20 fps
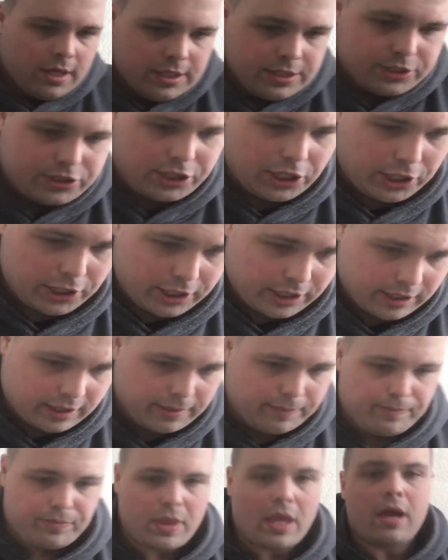
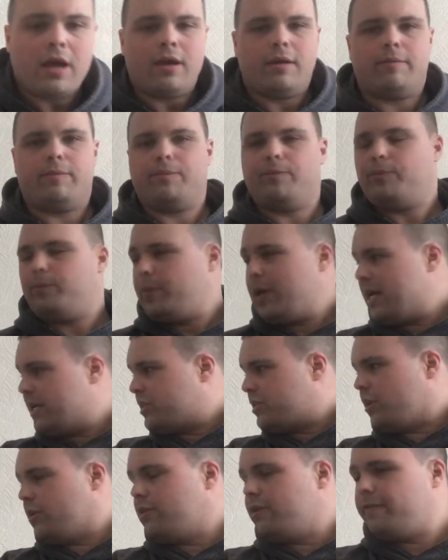So,
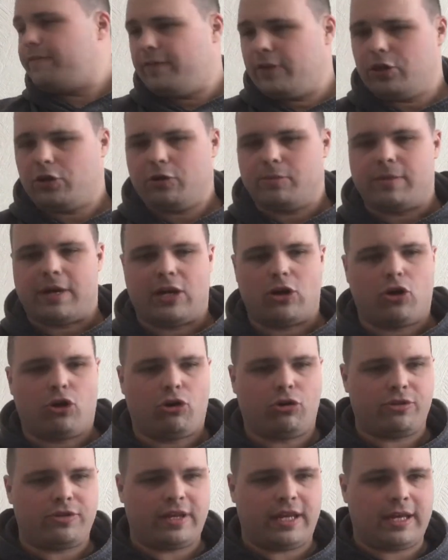based on the film and
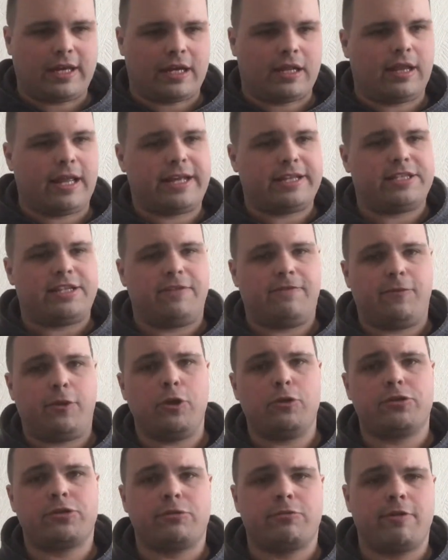all the collective
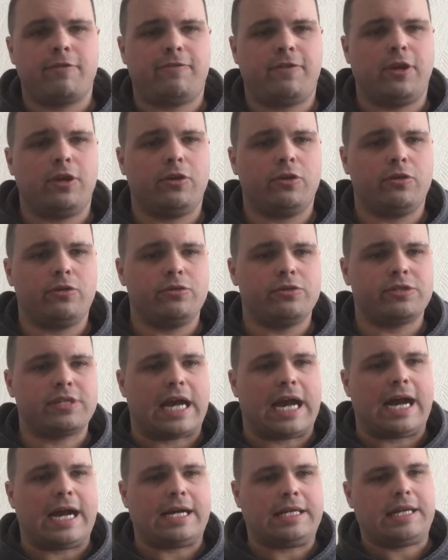user reviews
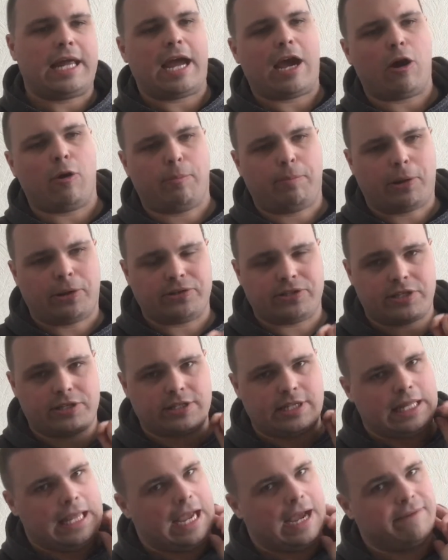and how
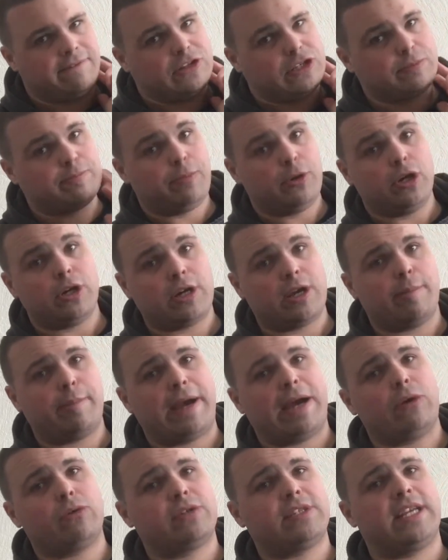positively I've spoke
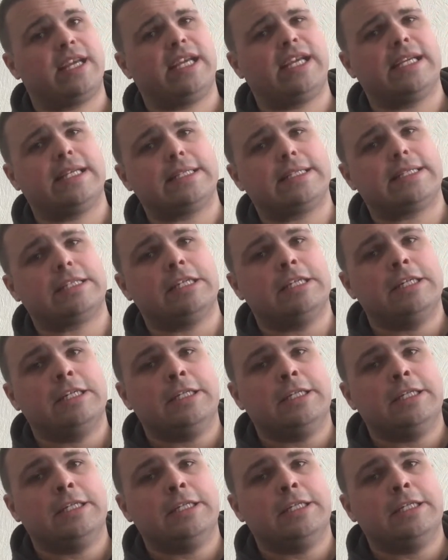about it,